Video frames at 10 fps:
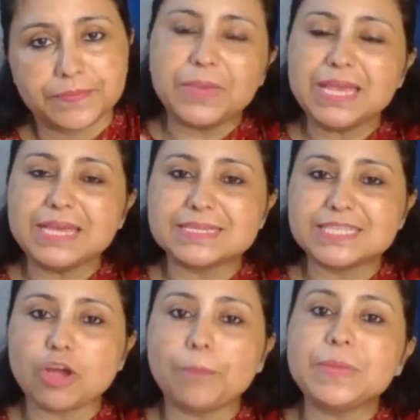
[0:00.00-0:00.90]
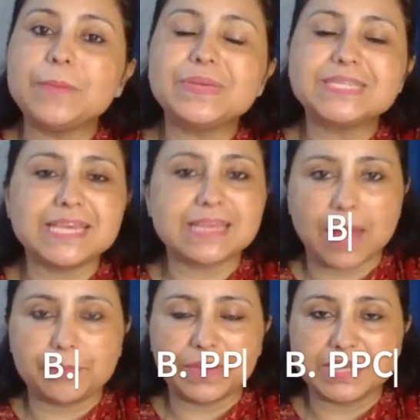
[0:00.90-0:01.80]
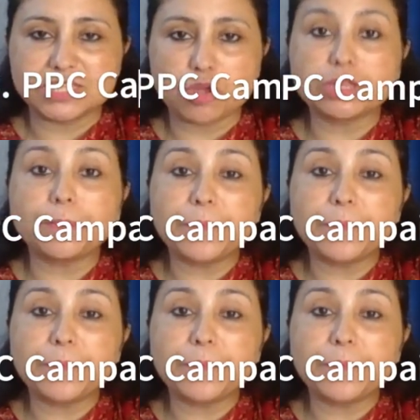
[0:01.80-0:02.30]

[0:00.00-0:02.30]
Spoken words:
B is your PPC campaigns or the